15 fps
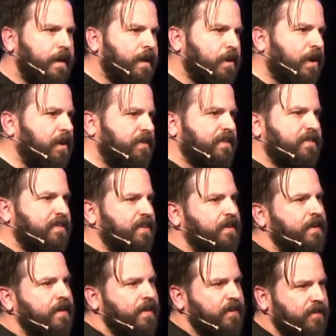It calls us
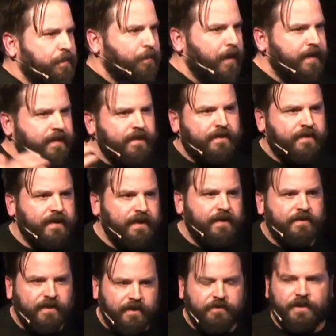to spread the
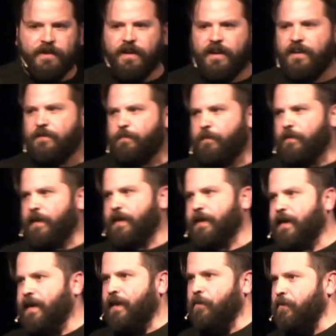seeds of the gospel,
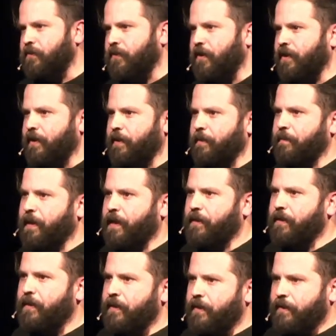like Kyle was talking
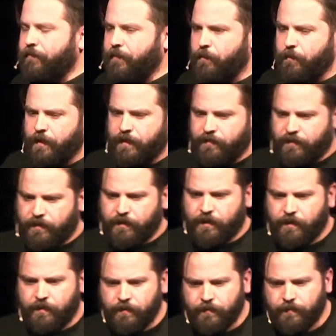about a few weeks
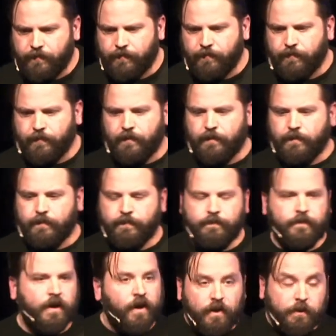ago,
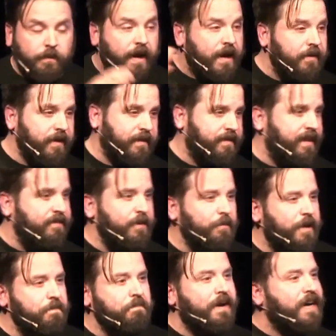all around us,
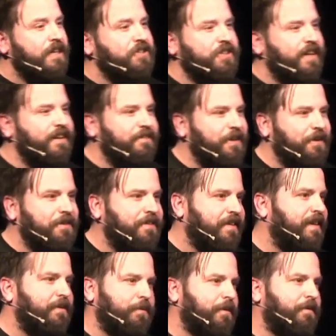even when much of those
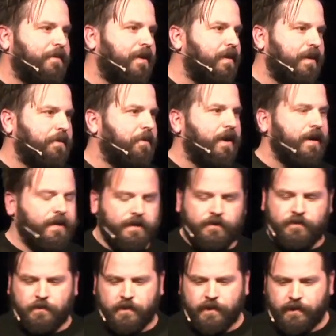seeds will fall on rocky
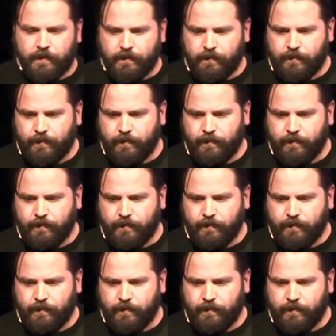soil.